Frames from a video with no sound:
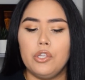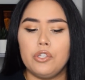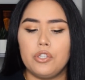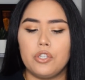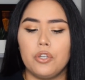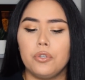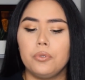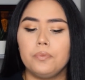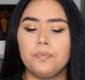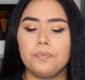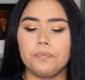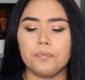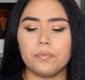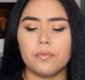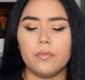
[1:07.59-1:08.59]
So
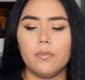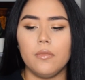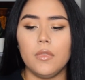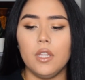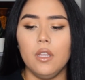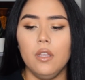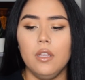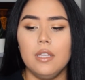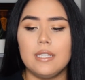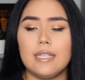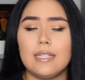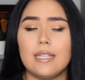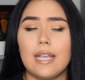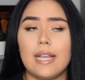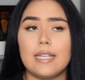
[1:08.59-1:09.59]

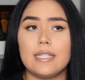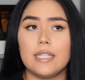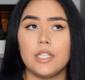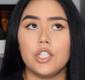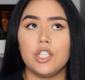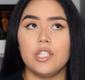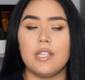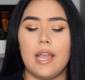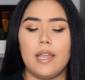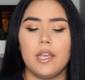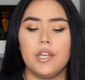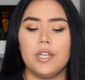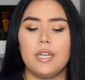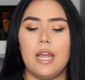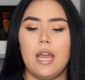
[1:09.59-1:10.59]
since I got stitches, I
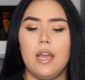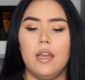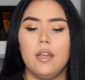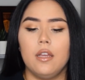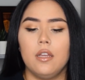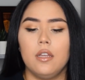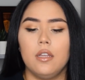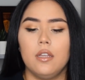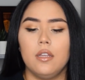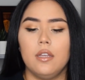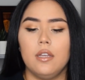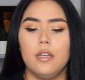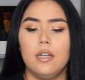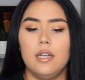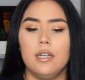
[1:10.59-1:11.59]
could not
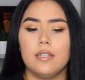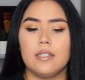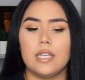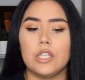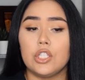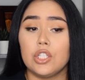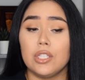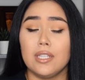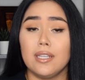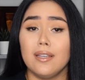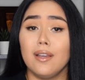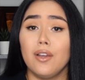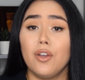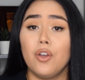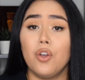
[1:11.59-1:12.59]
essentially
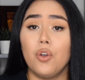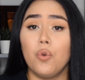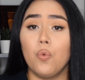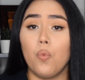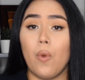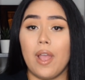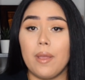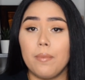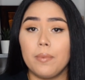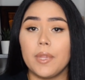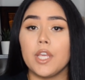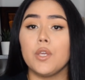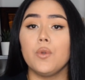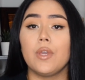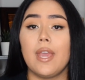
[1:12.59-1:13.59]
wipe.
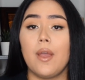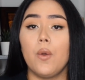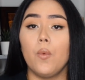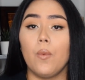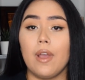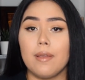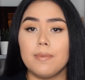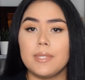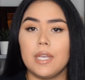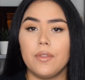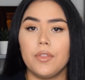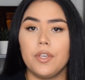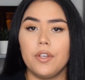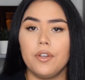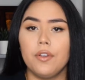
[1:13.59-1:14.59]
Like, you can't wipe
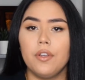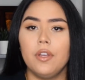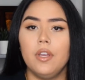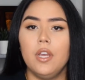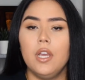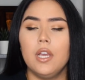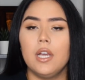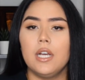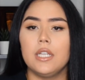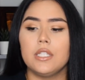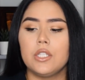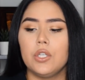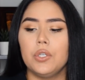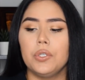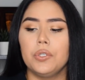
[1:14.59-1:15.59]
down there
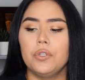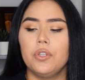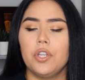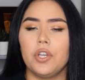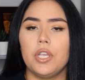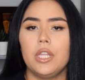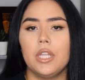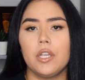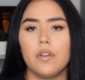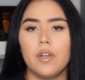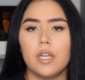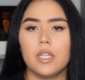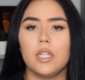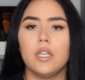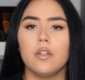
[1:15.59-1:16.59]
until they're healing
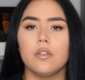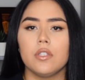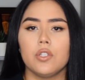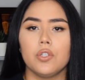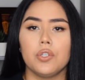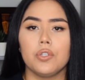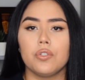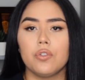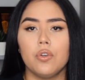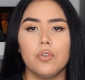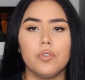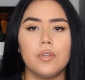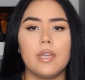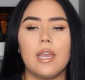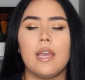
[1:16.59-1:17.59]
correctly or until you're
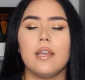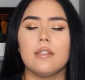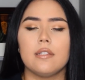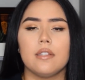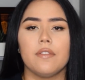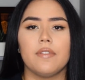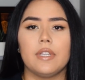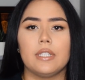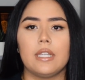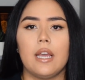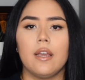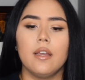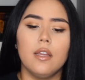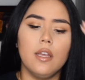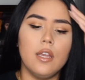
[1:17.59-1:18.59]
told you can, stuff like
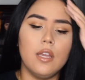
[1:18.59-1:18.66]
that.